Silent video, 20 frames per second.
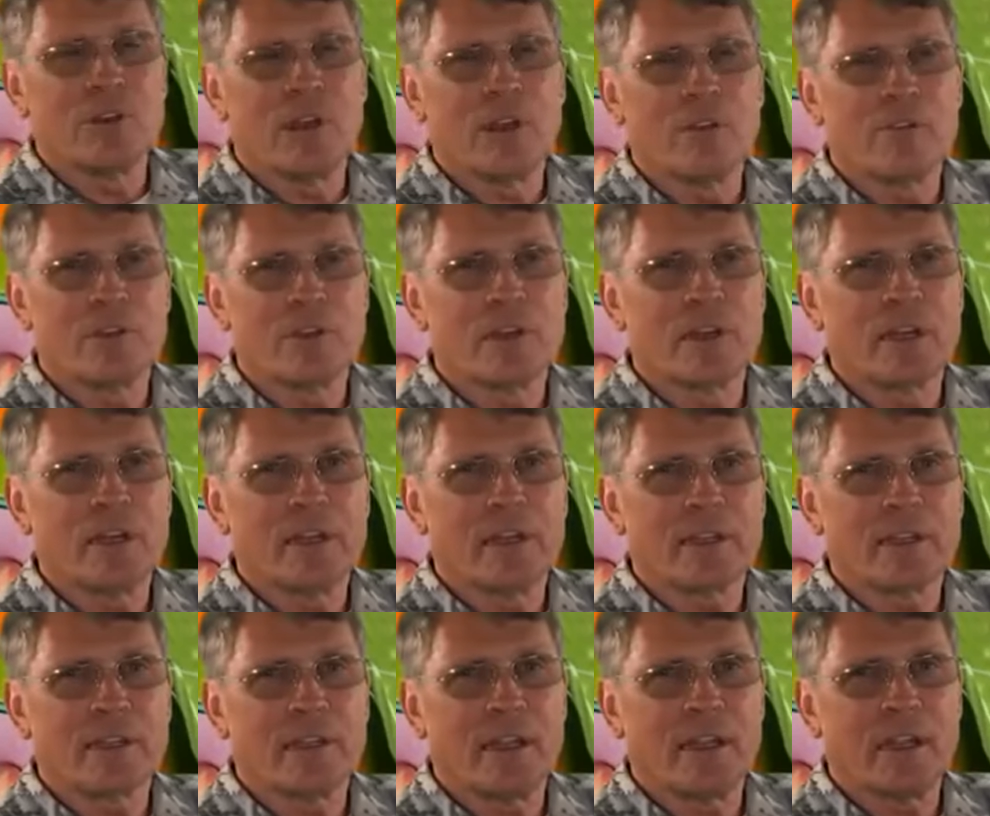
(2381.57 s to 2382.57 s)
you have a
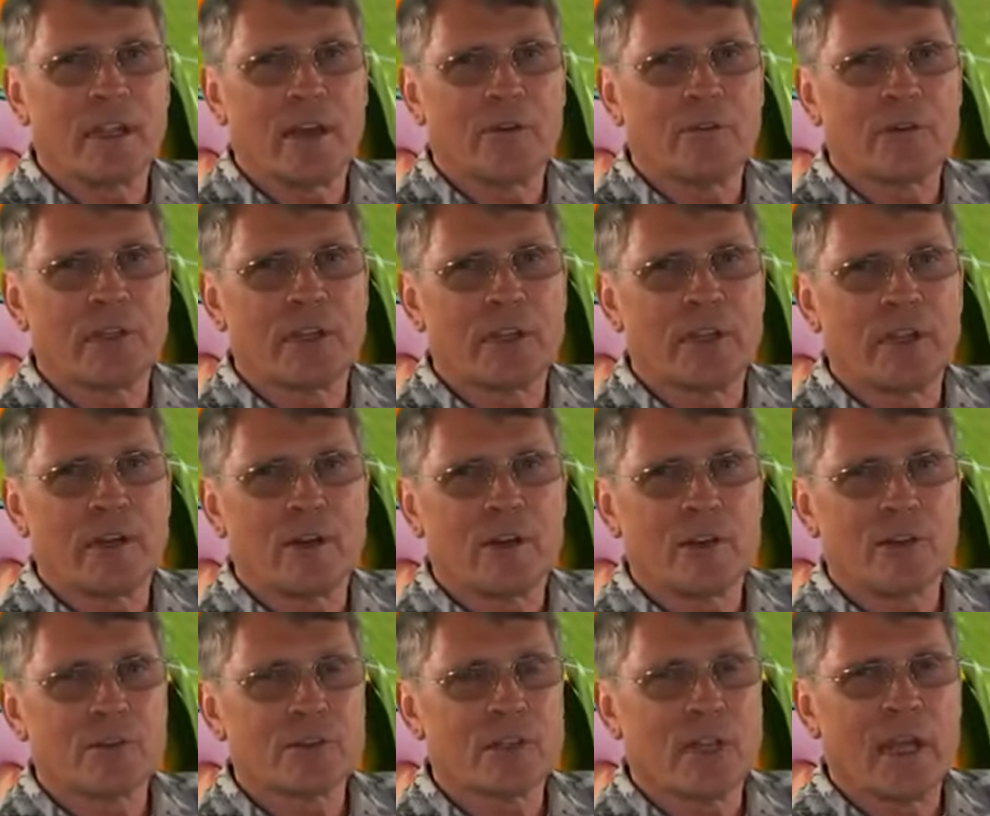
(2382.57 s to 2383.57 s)
delete key? I would delete
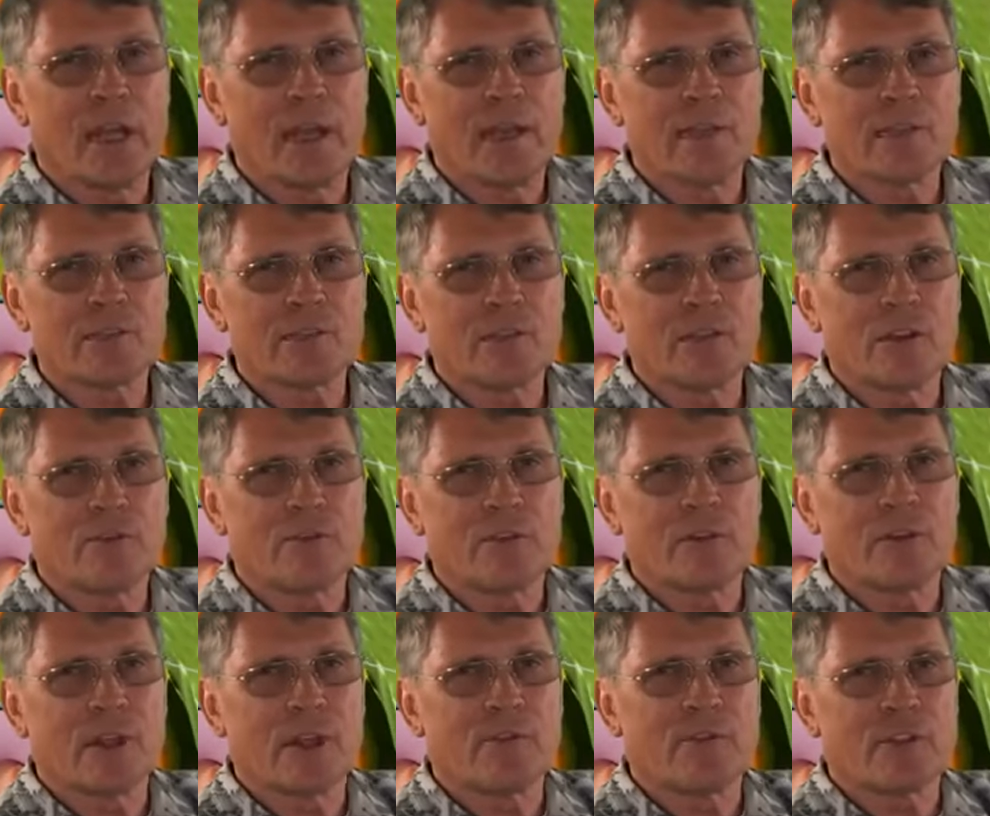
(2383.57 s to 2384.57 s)
all those lines. If
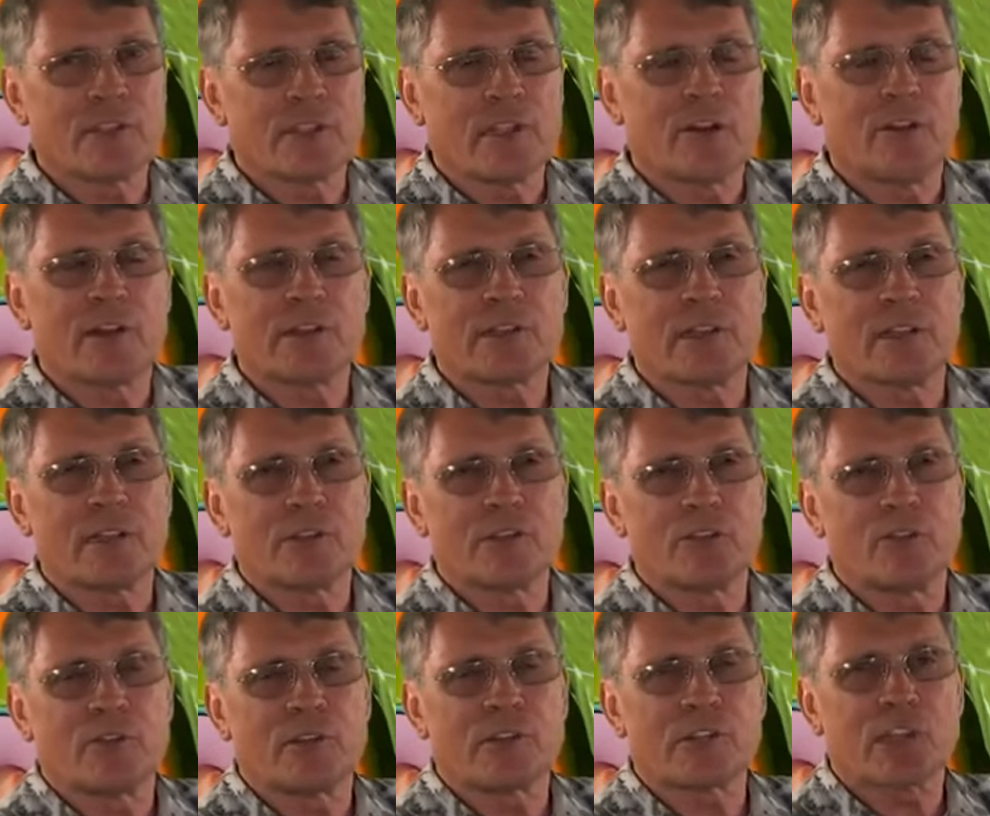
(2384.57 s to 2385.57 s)
it's interesting that
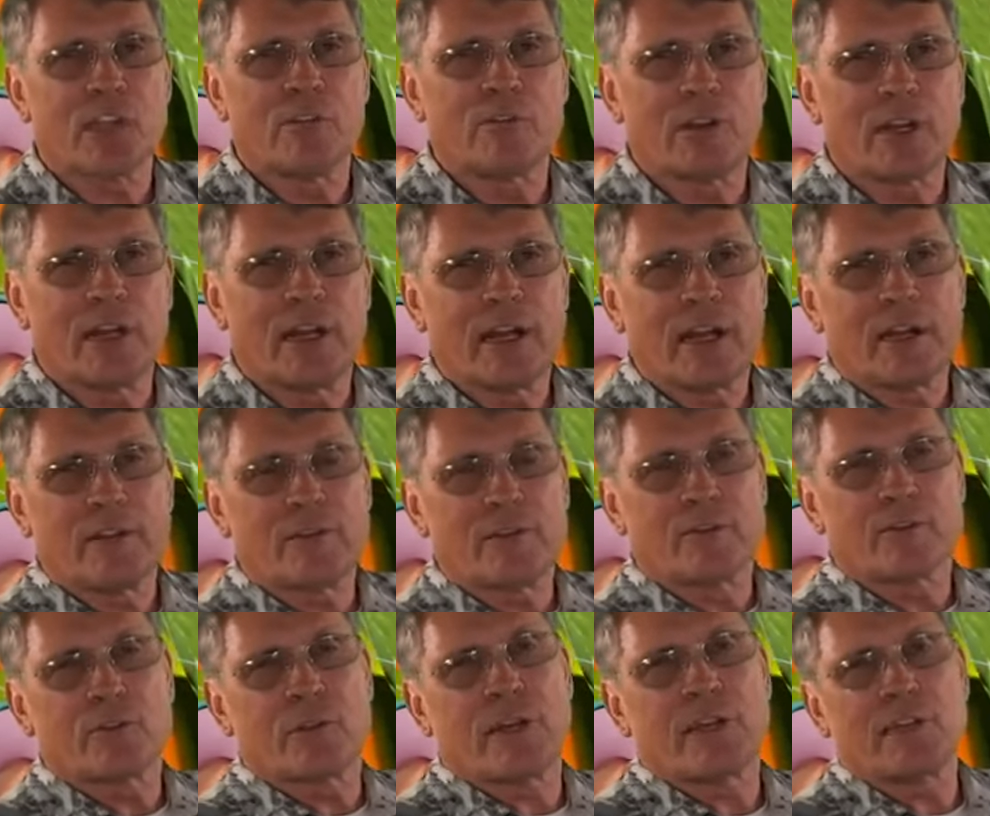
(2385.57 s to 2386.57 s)
you've discovered a lot of different
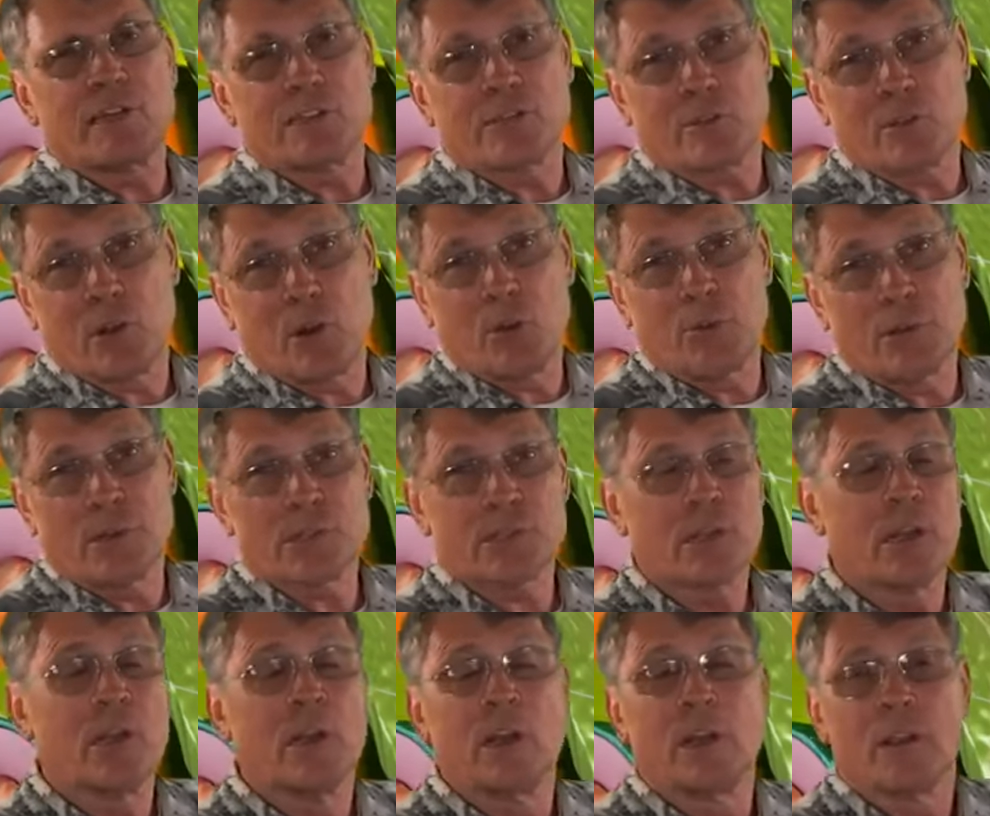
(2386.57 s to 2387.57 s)
varieties of cobras,
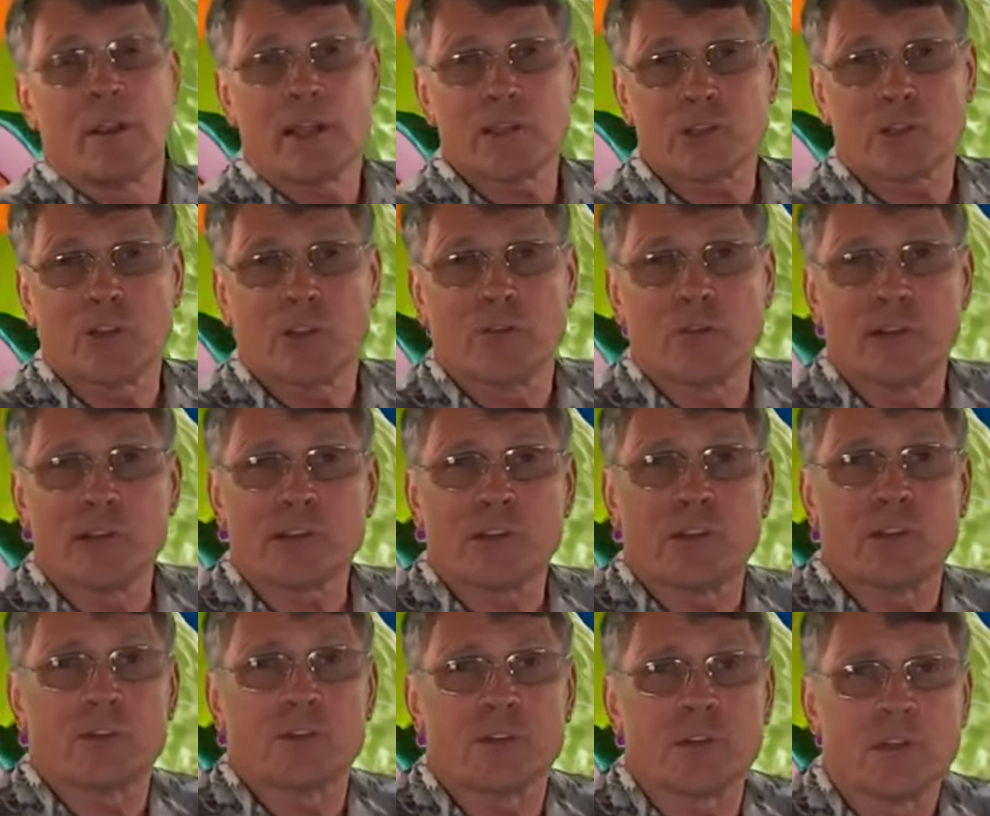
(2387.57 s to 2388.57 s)
that's good
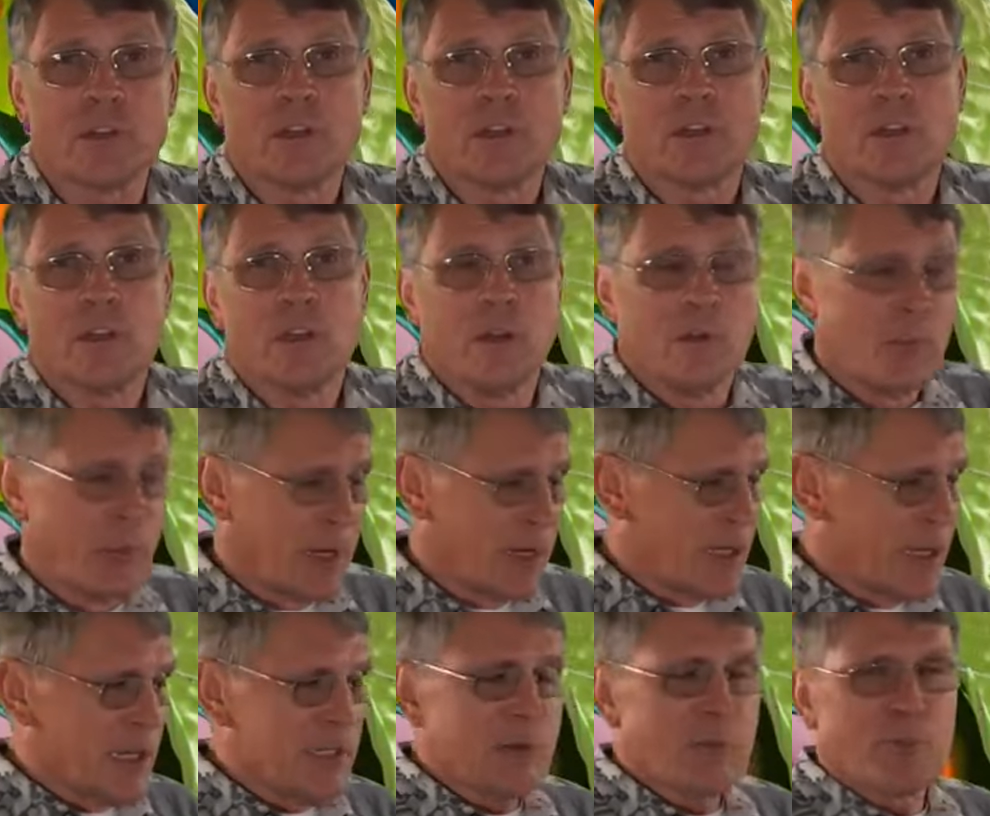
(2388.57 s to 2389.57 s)
research. But it
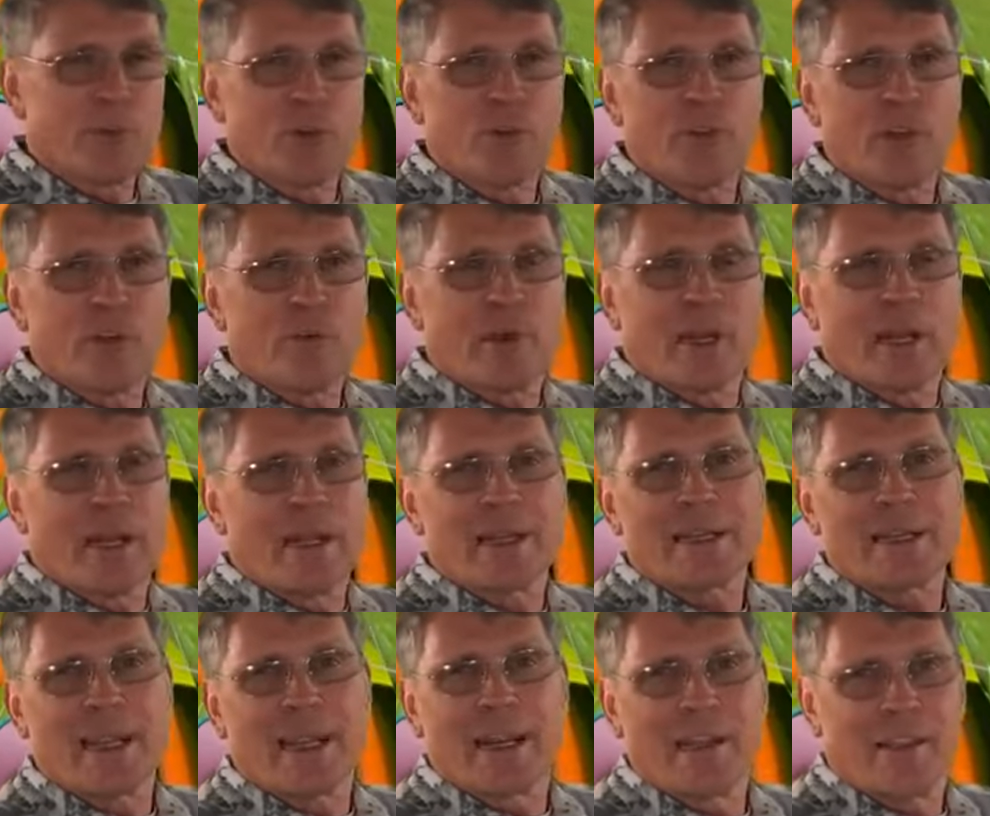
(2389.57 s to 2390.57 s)
doesn't prove they're related
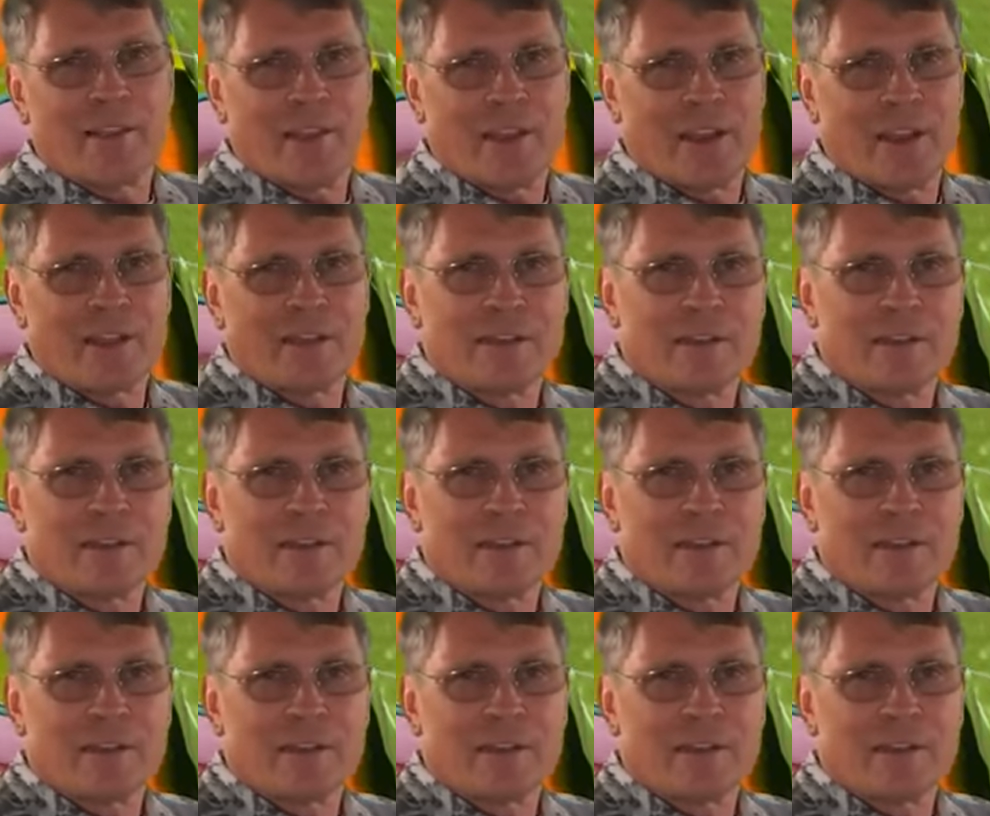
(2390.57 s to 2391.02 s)
to anything.